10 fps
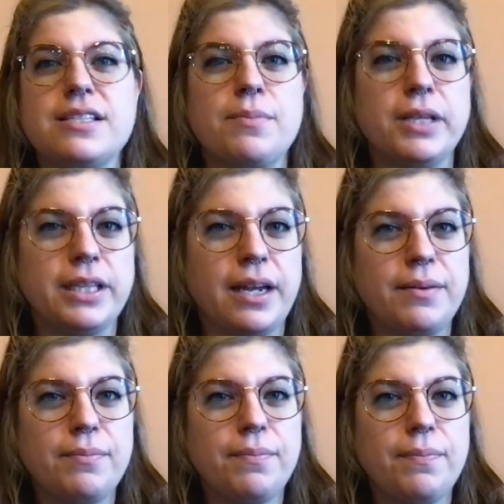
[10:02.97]
something
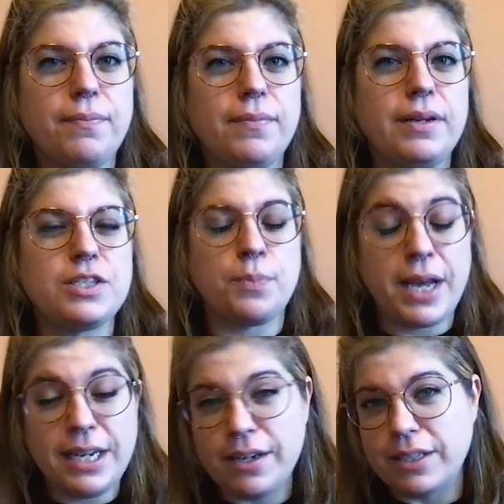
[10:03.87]
that,
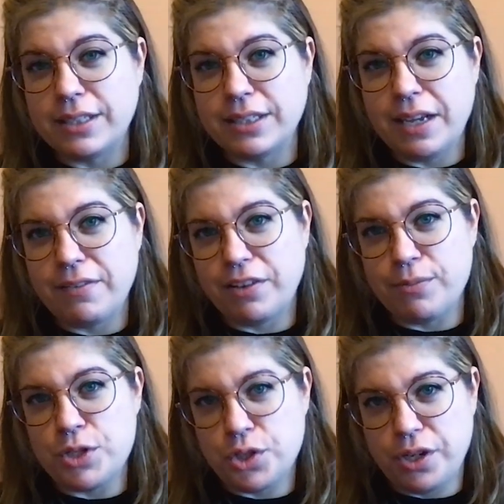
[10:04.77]
depending on the level of
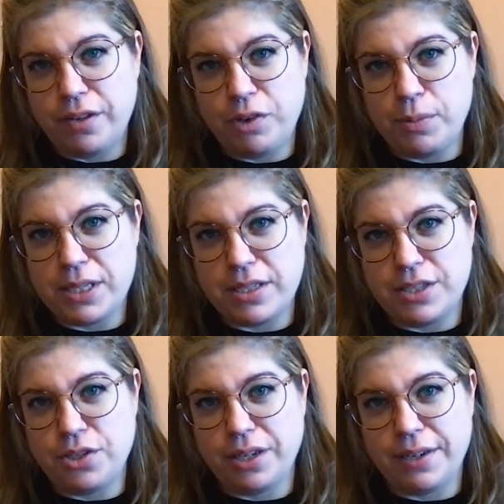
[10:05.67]
maturity of your
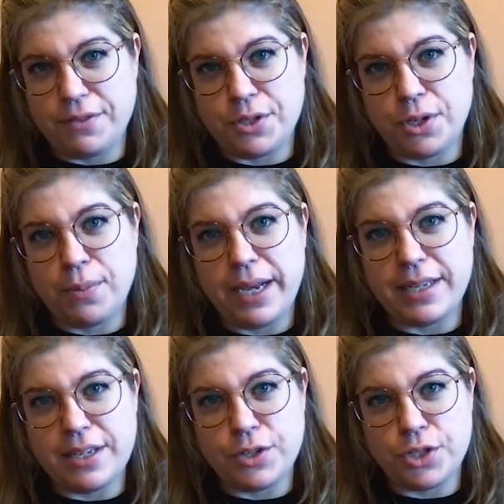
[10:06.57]
business, you're going to have to start paying
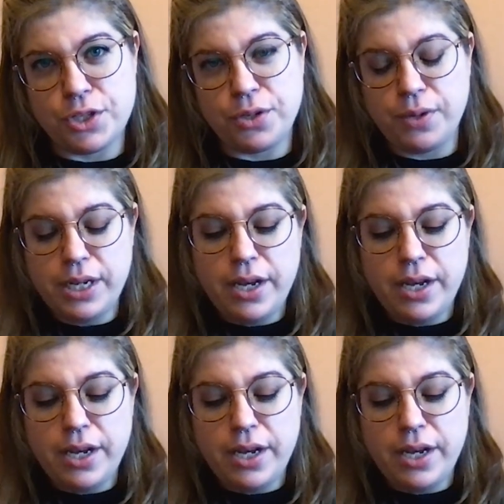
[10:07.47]
attention to.